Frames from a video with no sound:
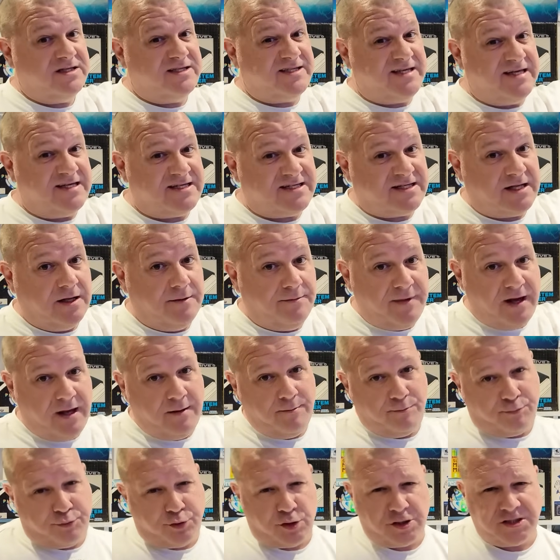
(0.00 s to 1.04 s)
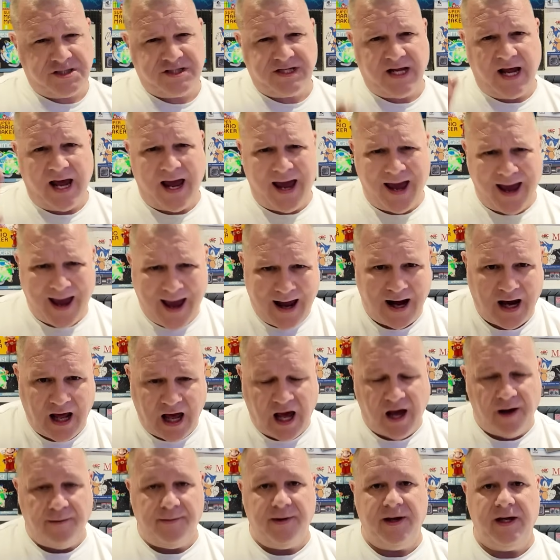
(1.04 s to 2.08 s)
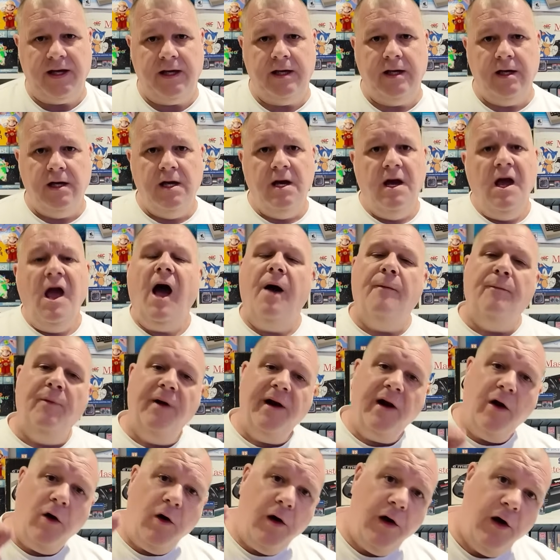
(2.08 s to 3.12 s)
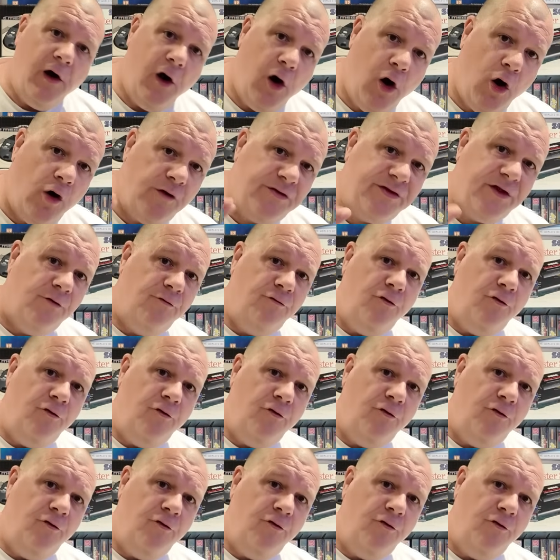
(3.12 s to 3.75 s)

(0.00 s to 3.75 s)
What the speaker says: system impressed the hell out of me. And when I heard the